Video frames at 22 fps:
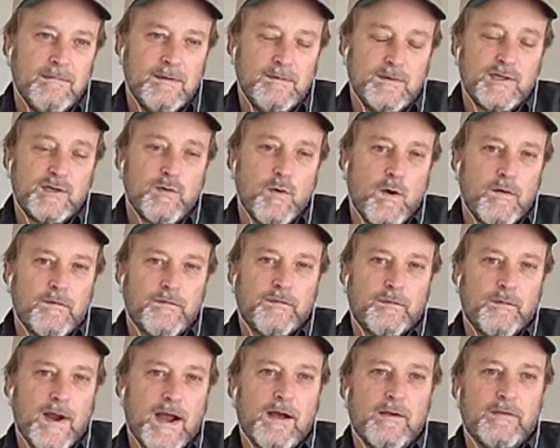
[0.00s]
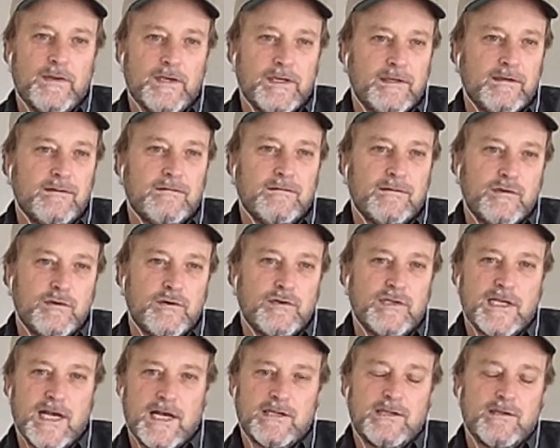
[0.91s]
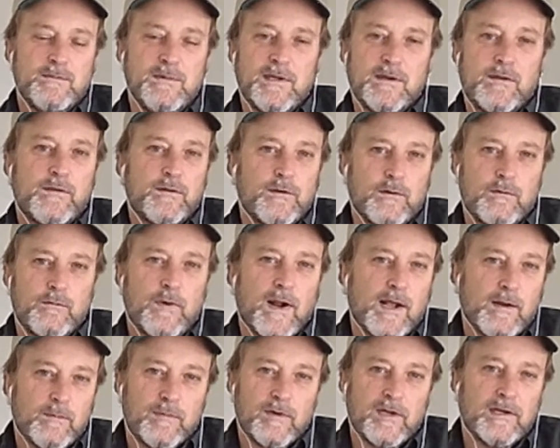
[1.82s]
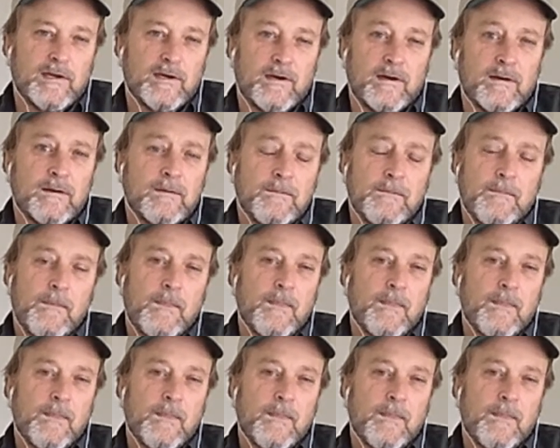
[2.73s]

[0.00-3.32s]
maybe 12th round that turns out to be a third round player.